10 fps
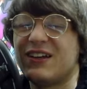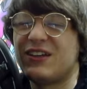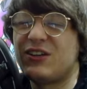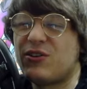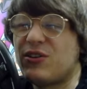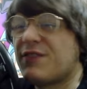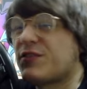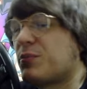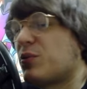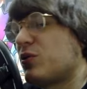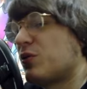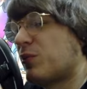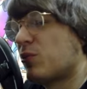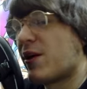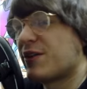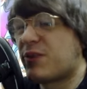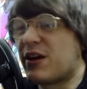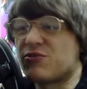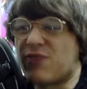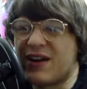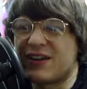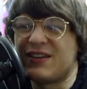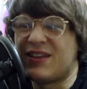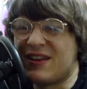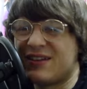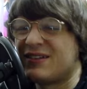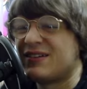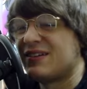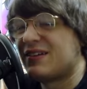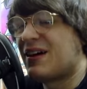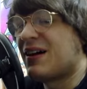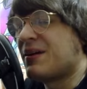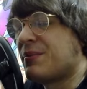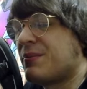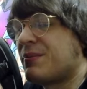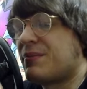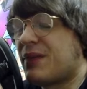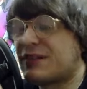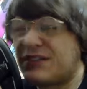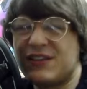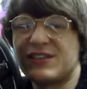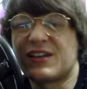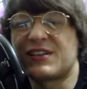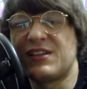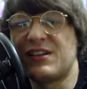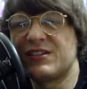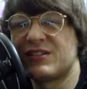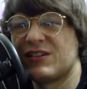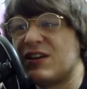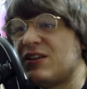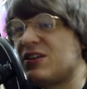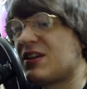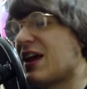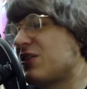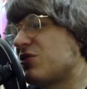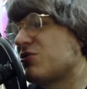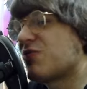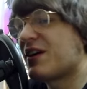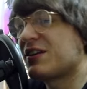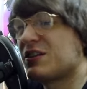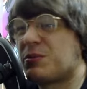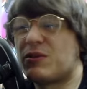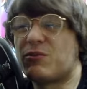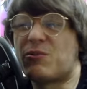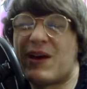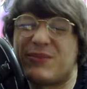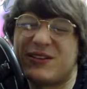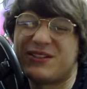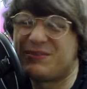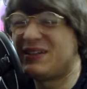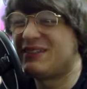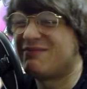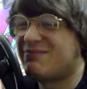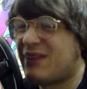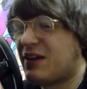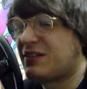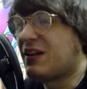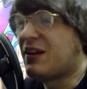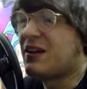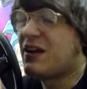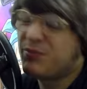you know, you have to put your Blue Eyes White Dragon then under this Xyz. You can use Dragon Spirit or White, but it's a bit outdated now.